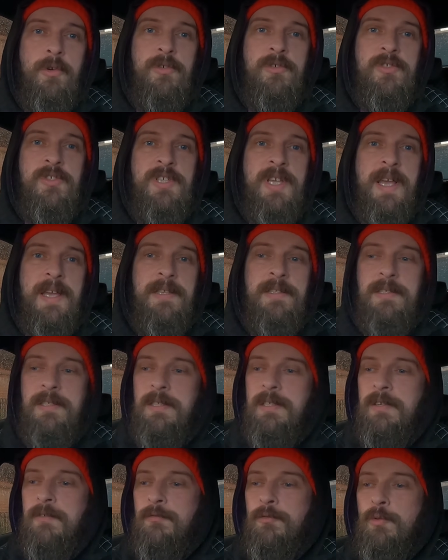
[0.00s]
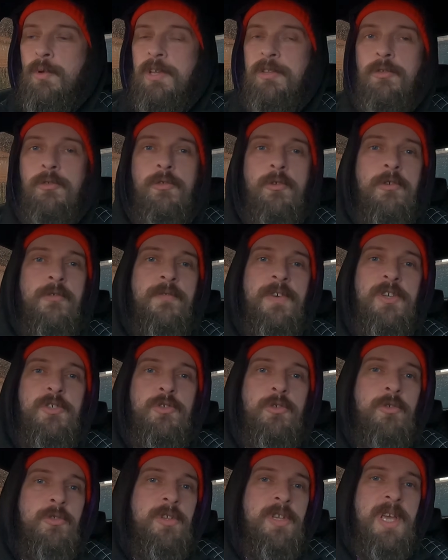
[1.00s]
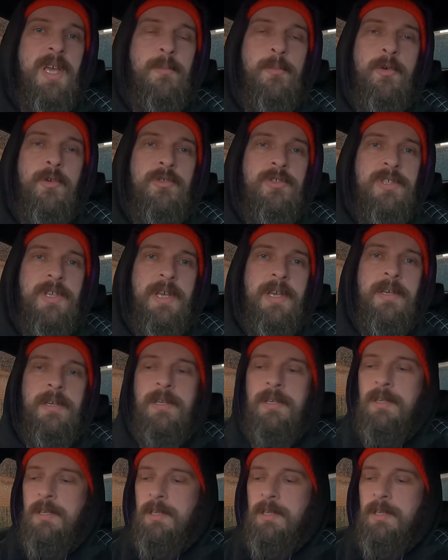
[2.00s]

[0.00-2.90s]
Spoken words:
that if you had an old-fashioned cable there.